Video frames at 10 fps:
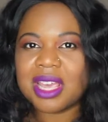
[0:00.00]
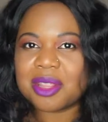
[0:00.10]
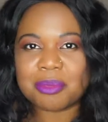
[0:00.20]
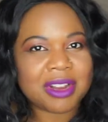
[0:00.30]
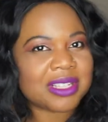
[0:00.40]
The
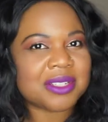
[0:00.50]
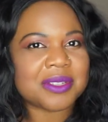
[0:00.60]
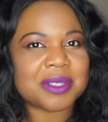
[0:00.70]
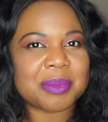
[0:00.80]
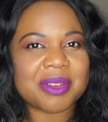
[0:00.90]
price goes
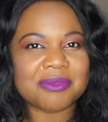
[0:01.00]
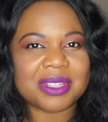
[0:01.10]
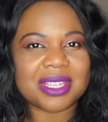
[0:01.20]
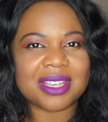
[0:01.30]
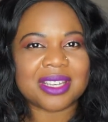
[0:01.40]
up every
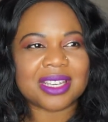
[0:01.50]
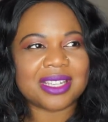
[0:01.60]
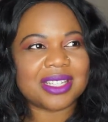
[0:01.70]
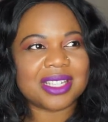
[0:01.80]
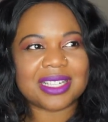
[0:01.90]
year,
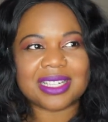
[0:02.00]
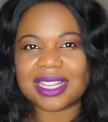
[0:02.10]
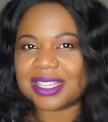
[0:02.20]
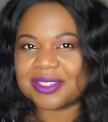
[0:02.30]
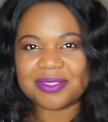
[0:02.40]

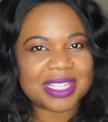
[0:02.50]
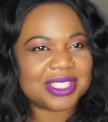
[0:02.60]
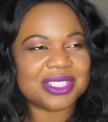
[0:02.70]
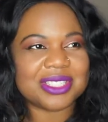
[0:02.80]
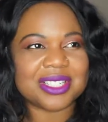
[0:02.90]
like
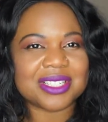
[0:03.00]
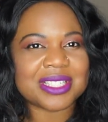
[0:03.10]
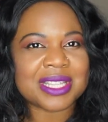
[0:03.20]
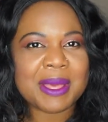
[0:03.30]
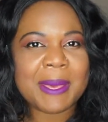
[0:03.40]
inflation does,
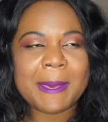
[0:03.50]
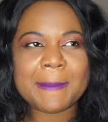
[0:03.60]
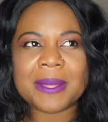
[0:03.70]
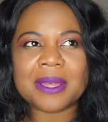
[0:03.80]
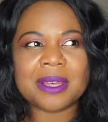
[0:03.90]

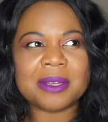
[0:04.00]
but